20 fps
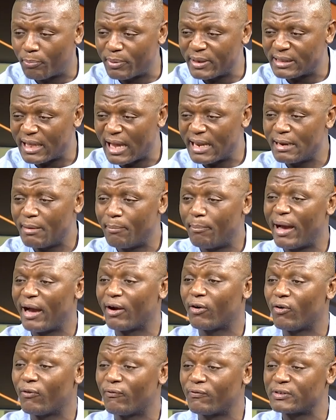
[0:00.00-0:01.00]
it at the
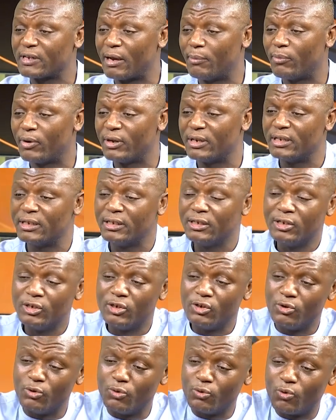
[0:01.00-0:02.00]
back of somebody.
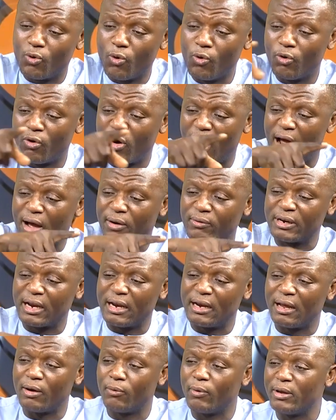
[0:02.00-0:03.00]
You go round,
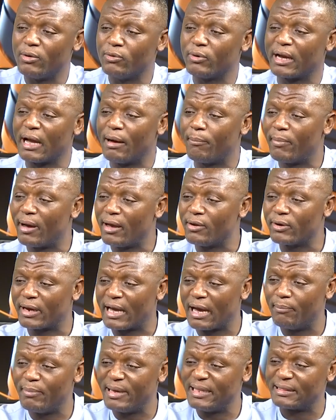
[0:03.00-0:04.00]
and then when you come back, you
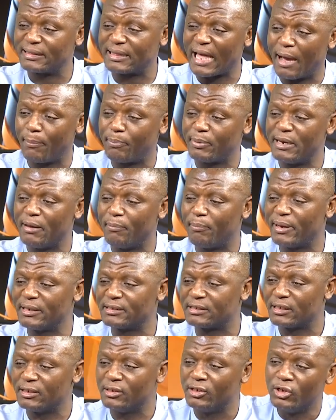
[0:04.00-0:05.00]
come and tap the
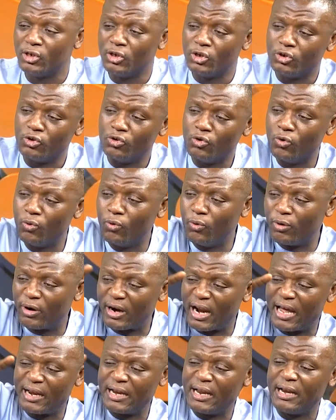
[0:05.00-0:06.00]
person. You will
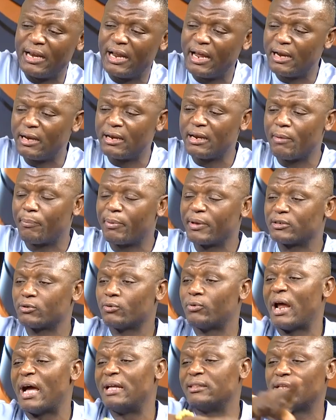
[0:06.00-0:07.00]
run, and then the
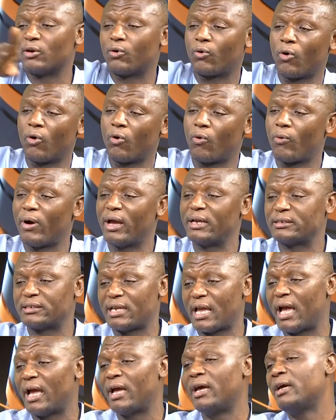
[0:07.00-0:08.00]
person will anti-clockwise.
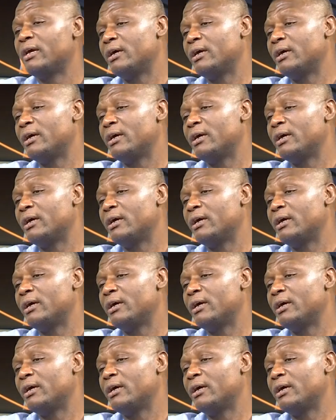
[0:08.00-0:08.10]
Yeah.